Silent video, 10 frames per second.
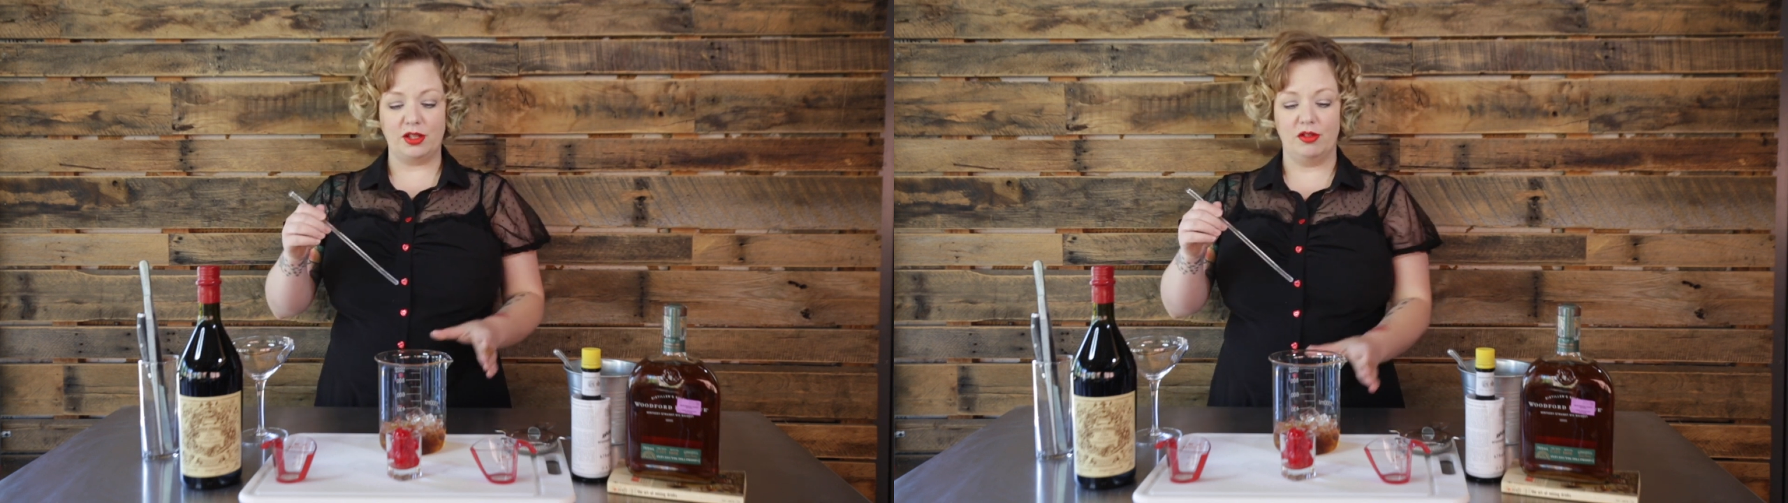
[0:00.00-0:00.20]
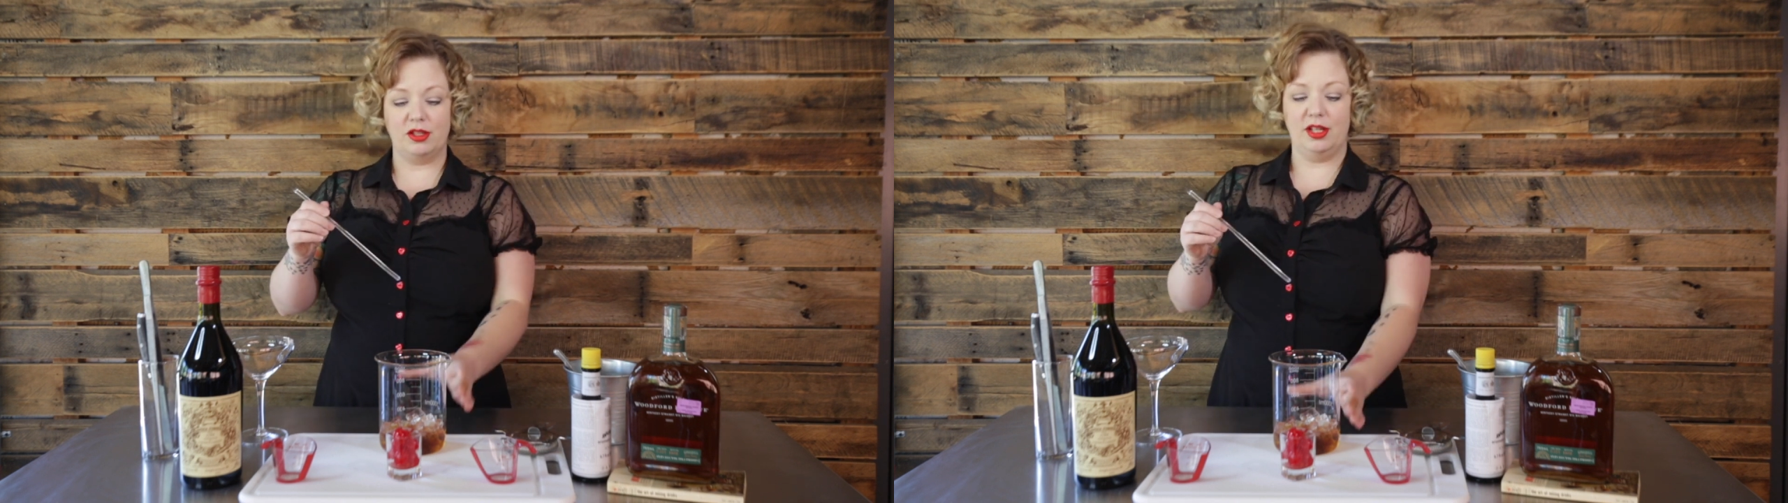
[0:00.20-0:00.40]

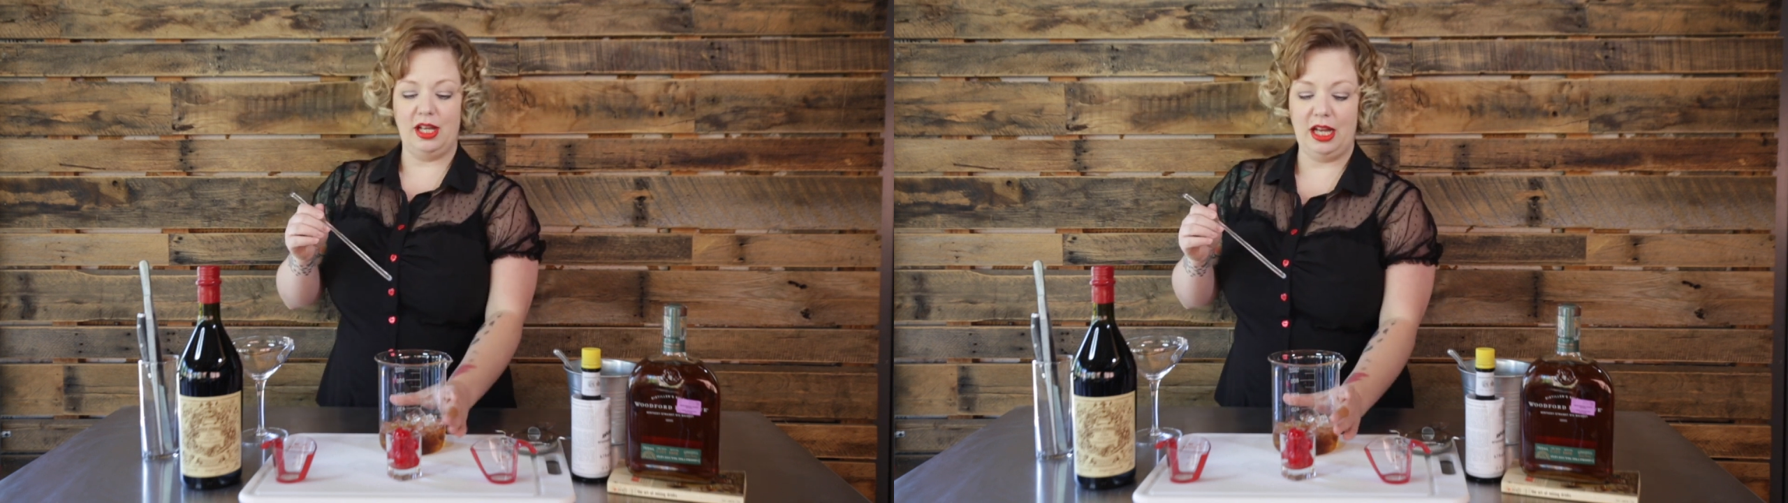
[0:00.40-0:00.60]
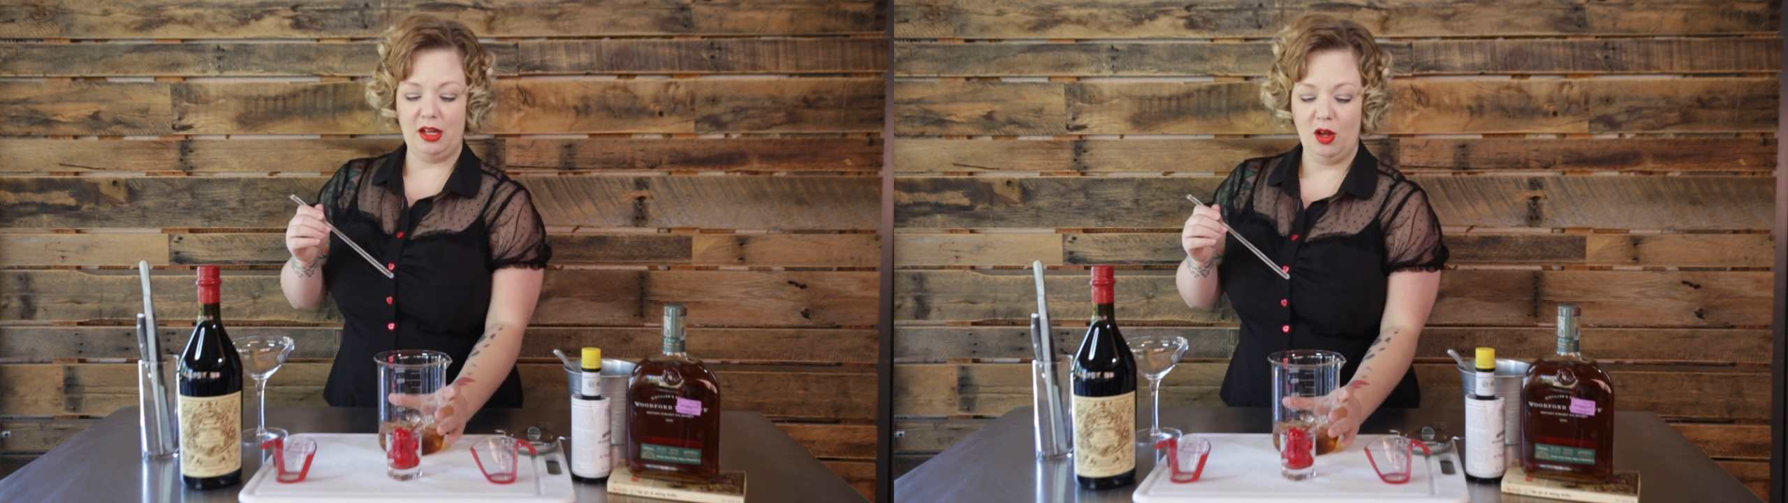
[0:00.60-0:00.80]
So
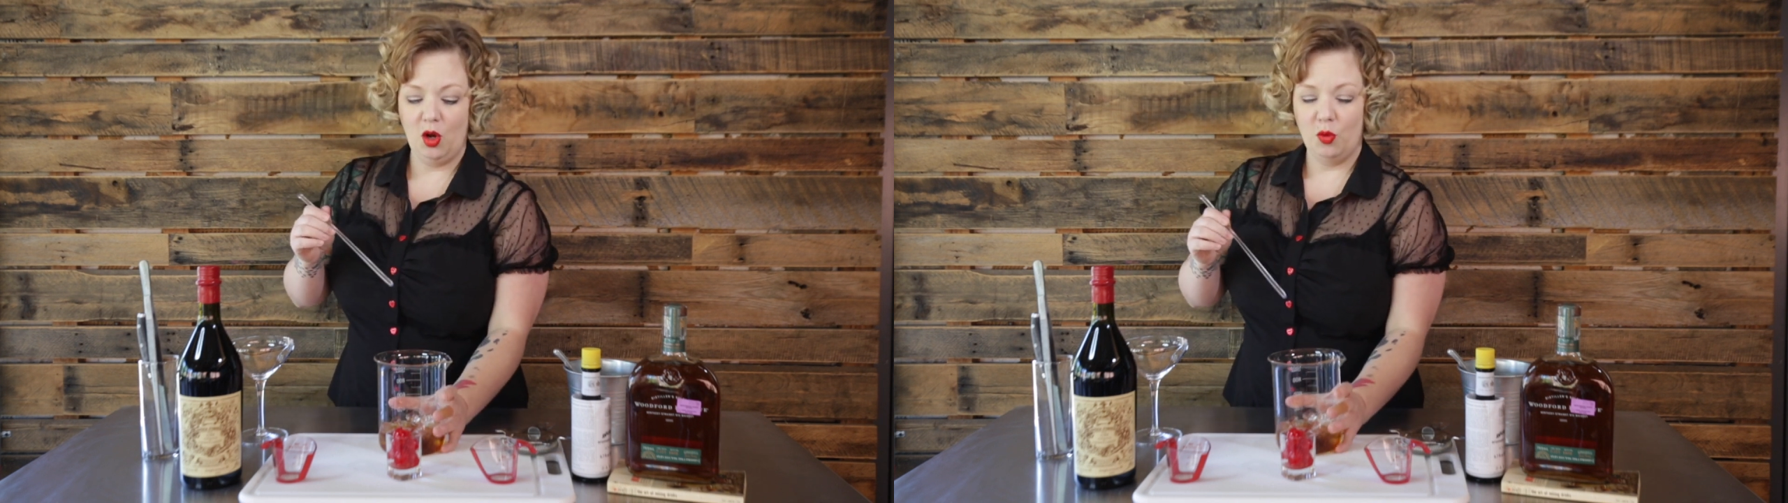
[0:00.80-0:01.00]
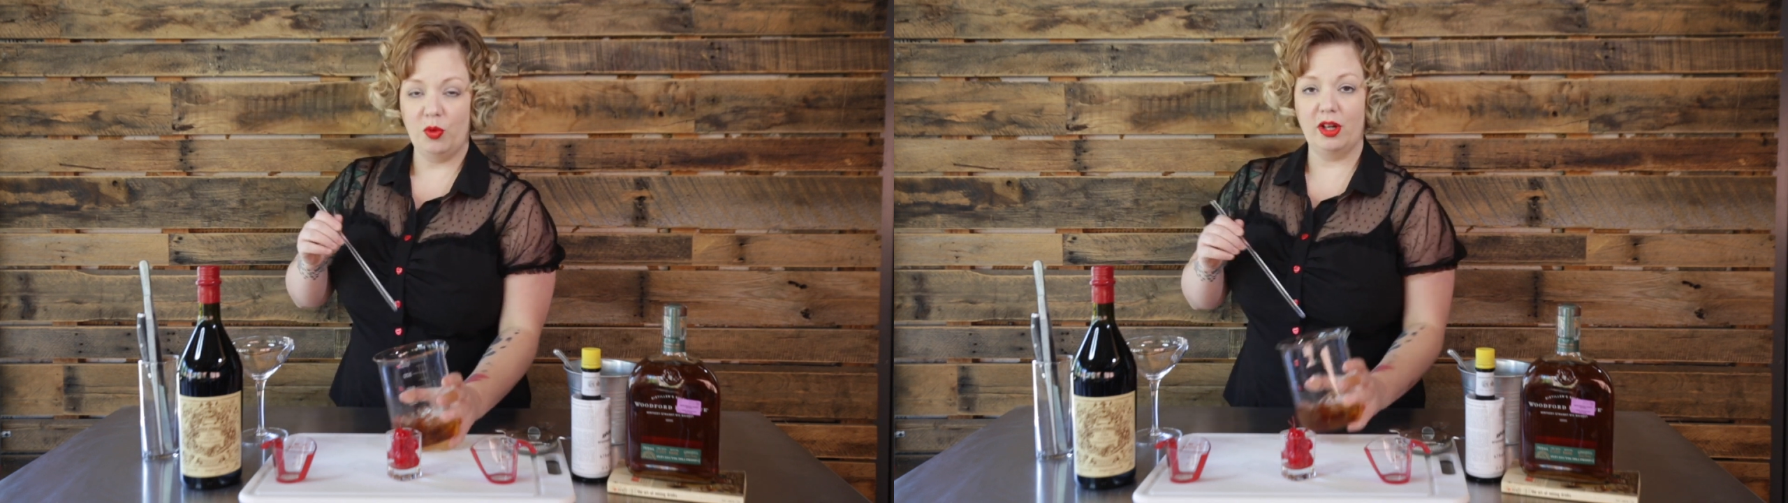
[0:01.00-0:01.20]
today
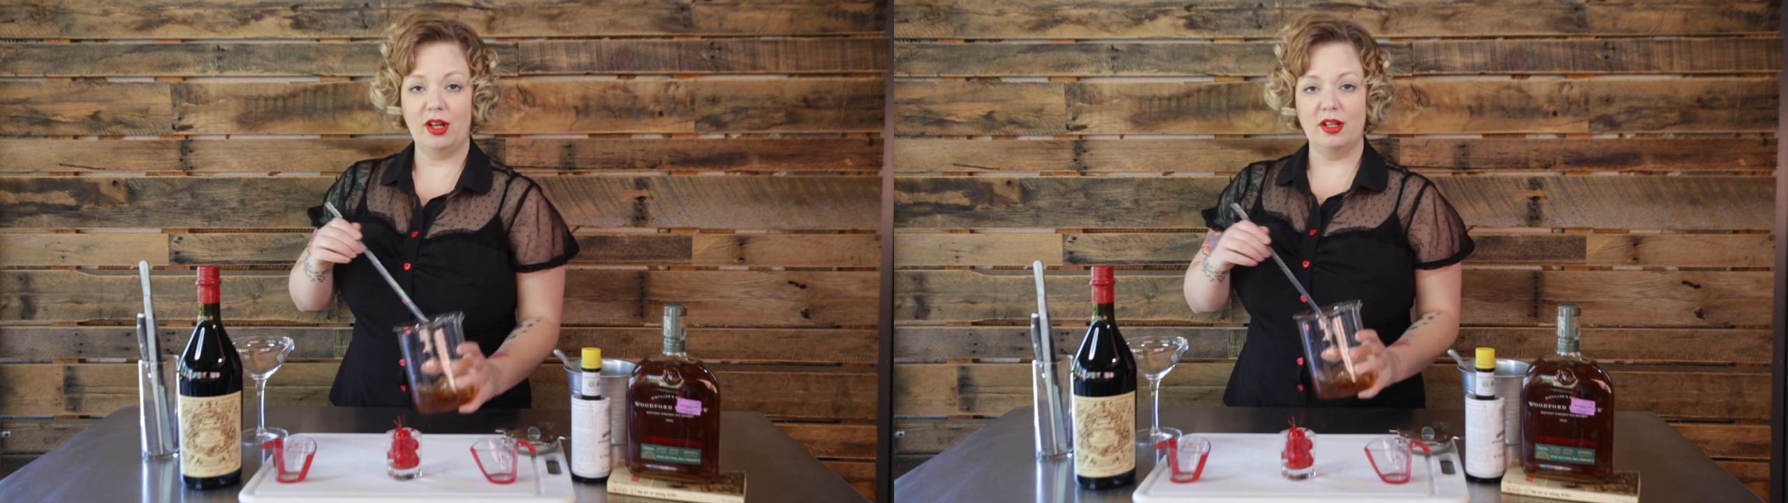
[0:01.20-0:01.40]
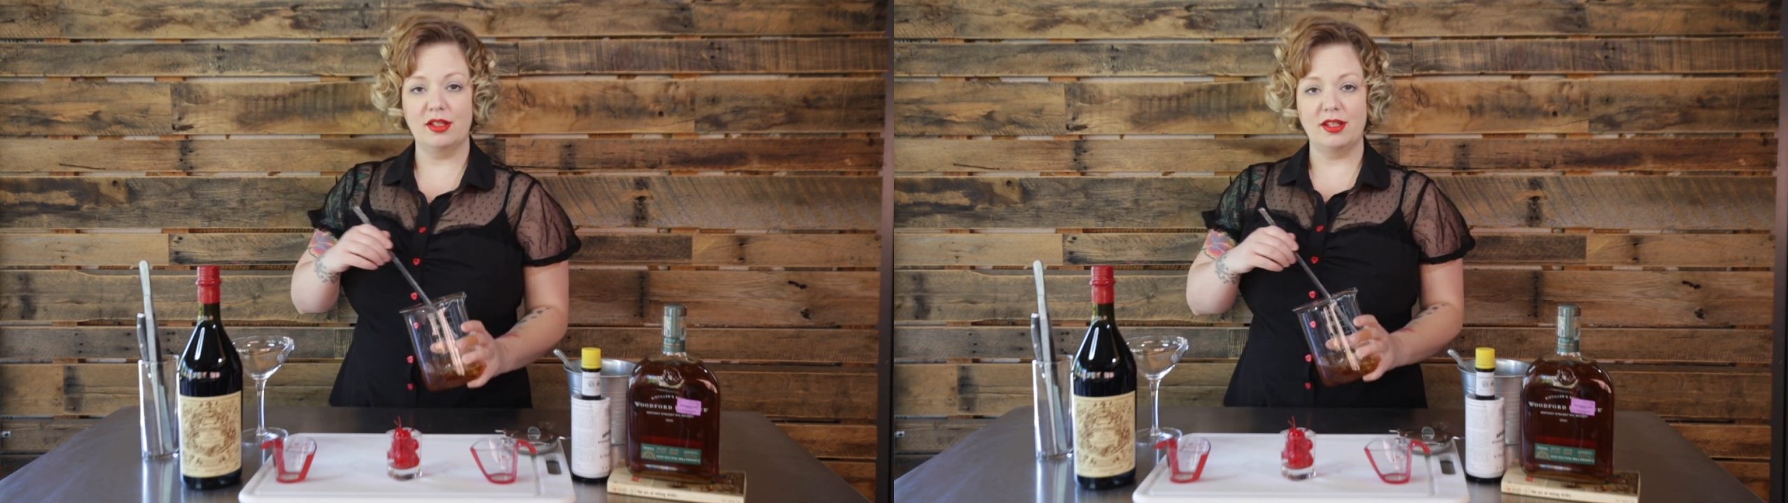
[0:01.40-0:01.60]
we're
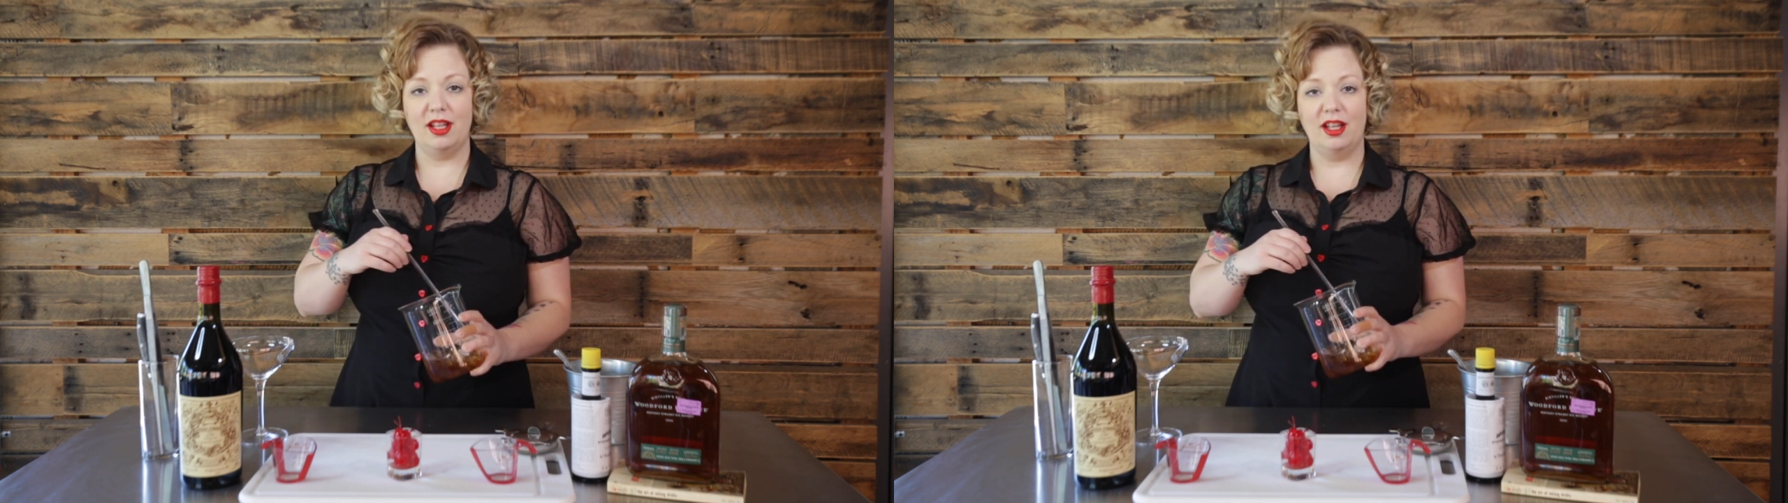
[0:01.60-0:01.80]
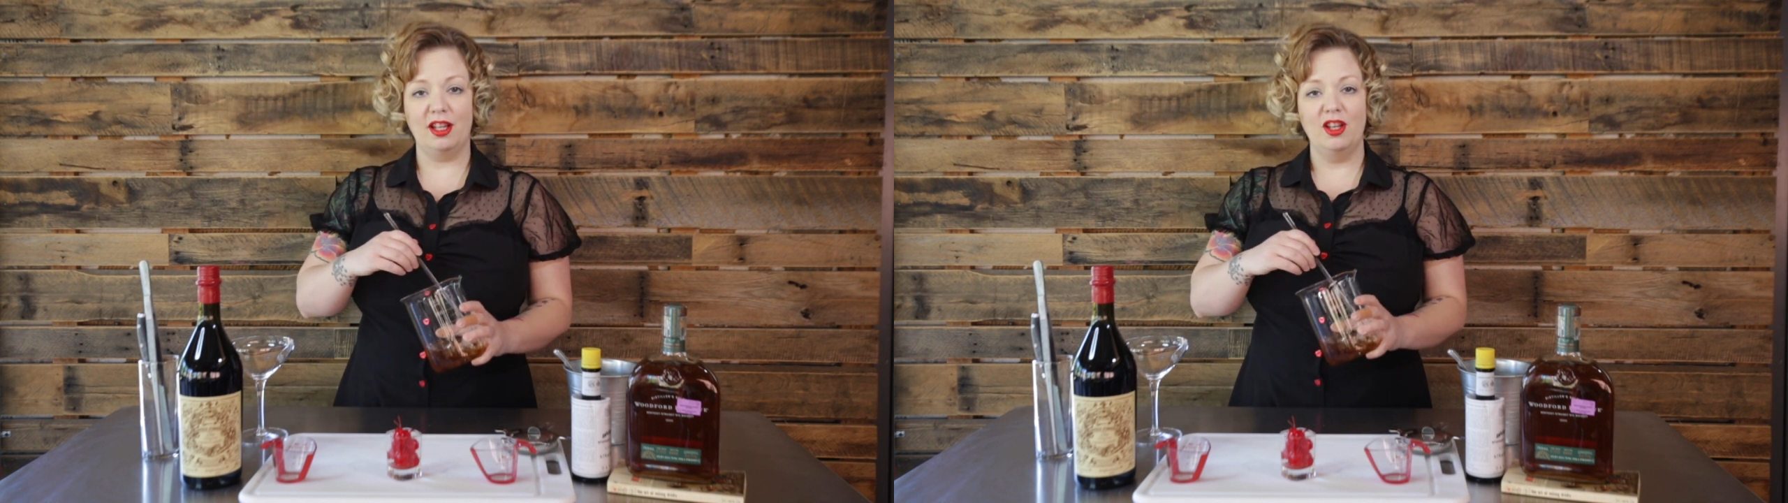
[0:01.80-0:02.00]
gonna sing